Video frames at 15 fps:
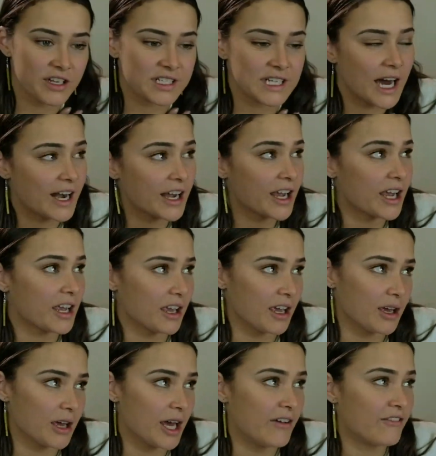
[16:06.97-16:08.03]
this
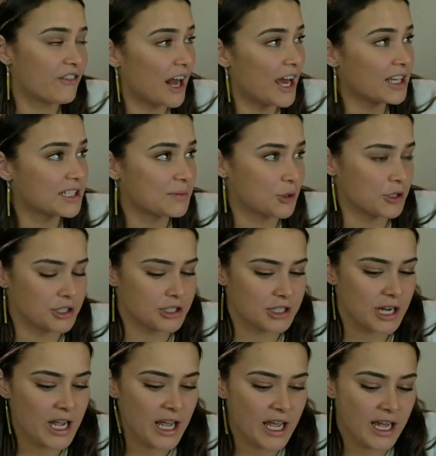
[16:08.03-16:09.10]
harakeke, a flax
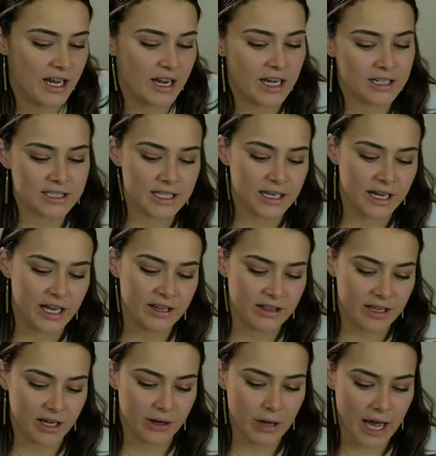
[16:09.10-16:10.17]
bush, and
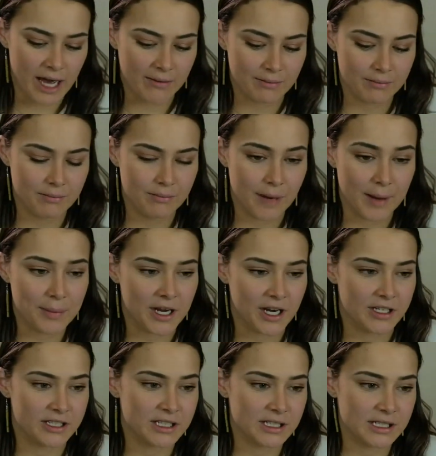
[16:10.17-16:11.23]
underneath it, my
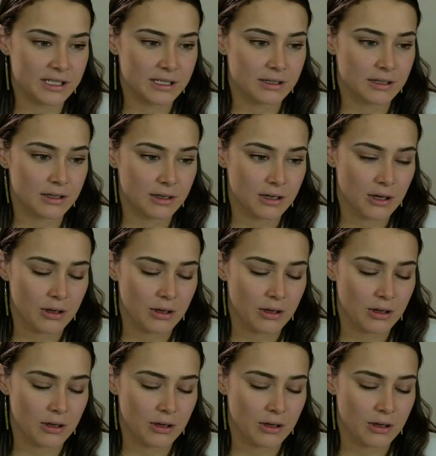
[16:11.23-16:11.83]
parents,